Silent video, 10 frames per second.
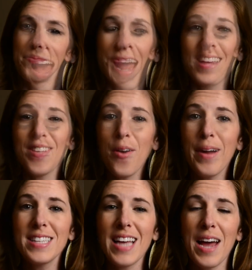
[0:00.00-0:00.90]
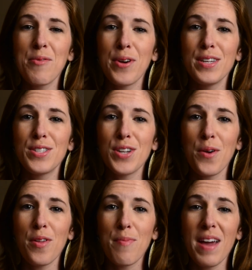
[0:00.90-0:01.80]
As always, I'm going to start
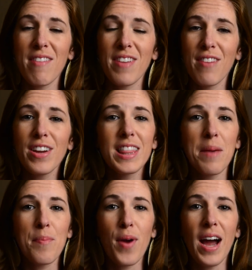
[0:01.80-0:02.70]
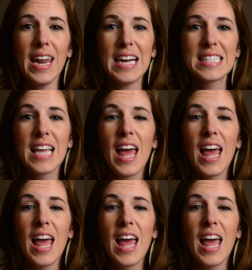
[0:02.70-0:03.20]
with my favorite lip products.